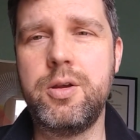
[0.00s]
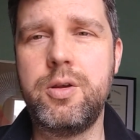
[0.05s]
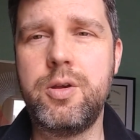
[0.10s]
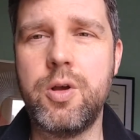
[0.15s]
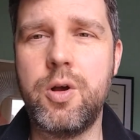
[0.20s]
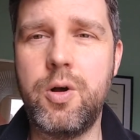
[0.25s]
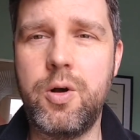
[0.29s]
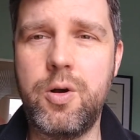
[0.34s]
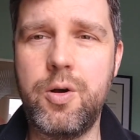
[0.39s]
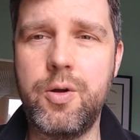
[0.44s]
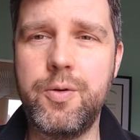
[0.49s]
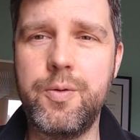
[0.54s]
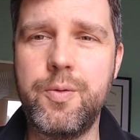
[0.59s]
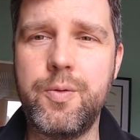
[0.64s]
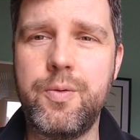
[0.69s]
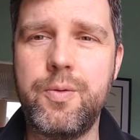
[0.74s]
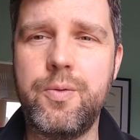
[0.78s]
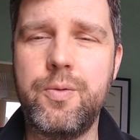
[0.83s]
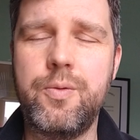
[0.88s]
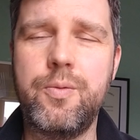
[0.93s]
con
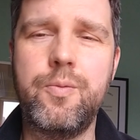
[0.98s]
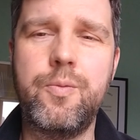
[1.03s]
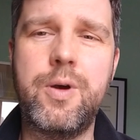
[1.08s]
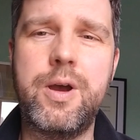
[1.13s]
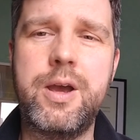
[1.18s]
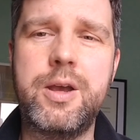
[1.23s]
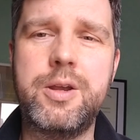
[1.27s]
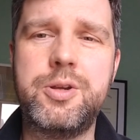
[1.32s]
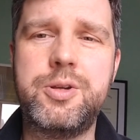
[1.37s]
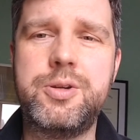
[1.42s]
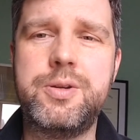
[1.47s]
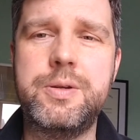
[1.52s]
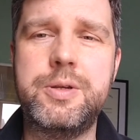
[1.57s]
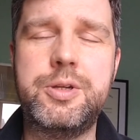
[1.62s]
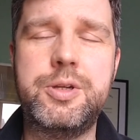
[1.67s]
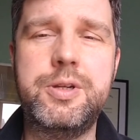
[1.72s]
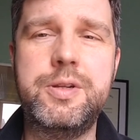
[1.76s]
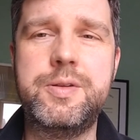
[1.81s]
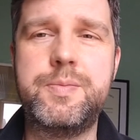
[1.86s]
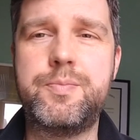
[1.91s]
where
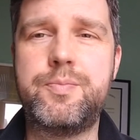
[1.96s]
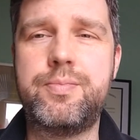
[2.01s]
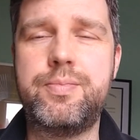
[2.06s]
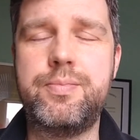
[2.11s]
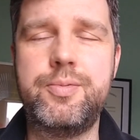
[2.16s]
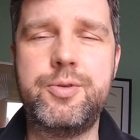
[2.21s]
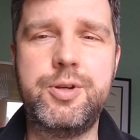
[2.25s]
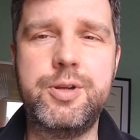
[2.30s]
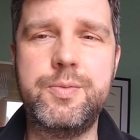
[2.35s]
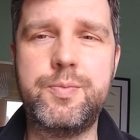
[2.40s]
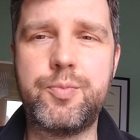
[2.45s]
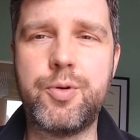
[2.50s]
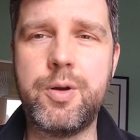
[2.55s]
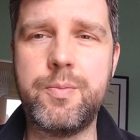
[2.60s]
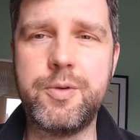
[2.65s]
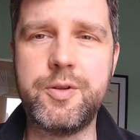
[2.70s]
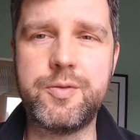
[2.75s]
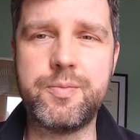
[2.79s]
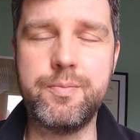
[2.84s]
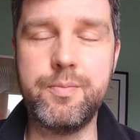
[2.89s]
she's
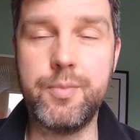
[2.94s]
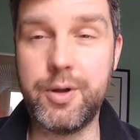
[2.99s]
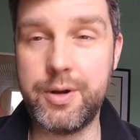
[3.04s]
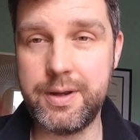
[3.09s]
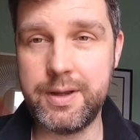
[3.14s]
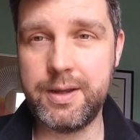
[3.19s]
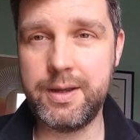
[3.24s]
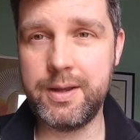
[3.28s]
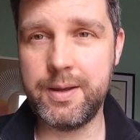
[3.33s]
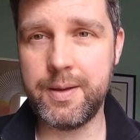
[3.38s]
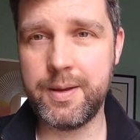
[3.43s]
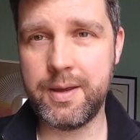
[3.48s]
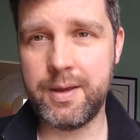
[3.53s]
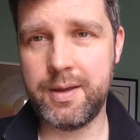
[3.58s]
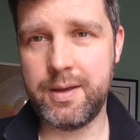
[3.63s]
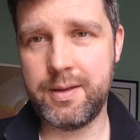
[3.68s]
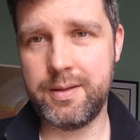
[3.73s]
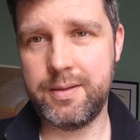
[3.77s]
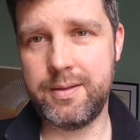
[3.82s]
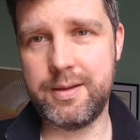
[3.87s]
promised money
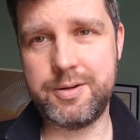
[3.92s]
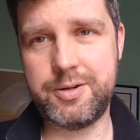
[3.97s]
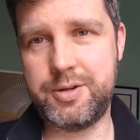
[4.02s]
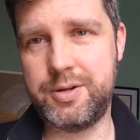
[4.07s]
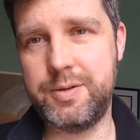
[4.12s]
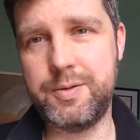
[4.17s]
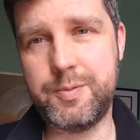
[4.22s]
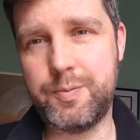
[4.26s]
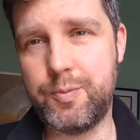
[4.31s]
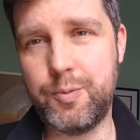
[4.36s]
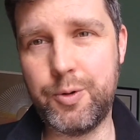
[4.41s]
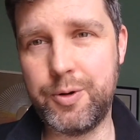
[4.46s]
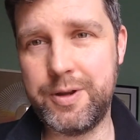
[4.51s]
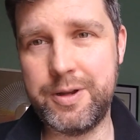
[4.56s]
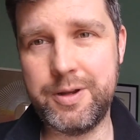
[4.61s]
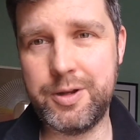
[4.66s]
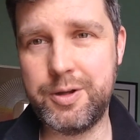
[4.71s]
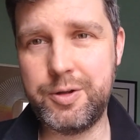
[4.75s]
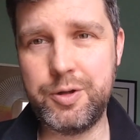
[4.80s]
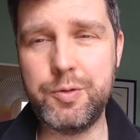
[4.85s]
that she's won
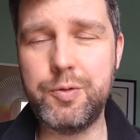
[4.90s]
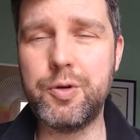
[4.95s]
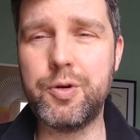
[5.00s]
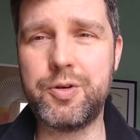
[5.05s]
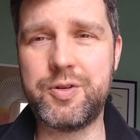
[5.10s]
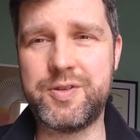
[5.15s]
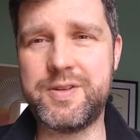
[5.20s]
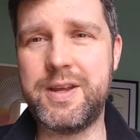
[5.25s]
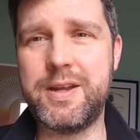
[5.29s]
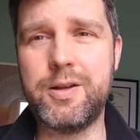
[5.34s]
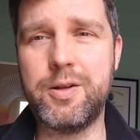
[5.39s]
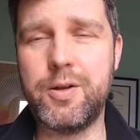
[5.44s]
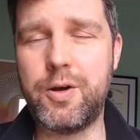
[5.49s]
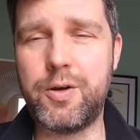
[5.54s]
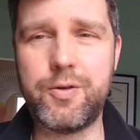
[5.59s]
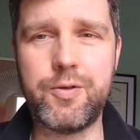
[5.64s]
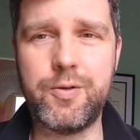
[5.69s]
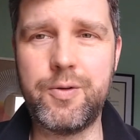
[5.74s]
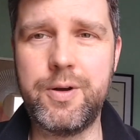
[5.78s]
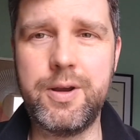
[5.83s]
in a New York State
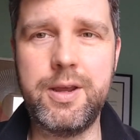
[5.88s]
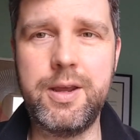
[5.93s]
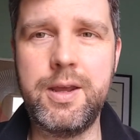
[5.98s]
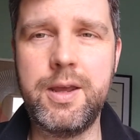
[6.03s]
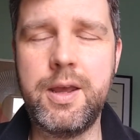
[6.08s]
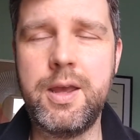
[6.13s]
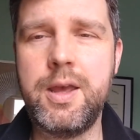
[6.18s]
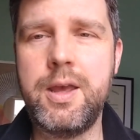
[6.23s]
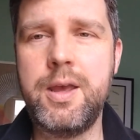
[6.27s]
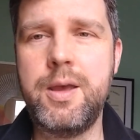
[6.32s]
lottery.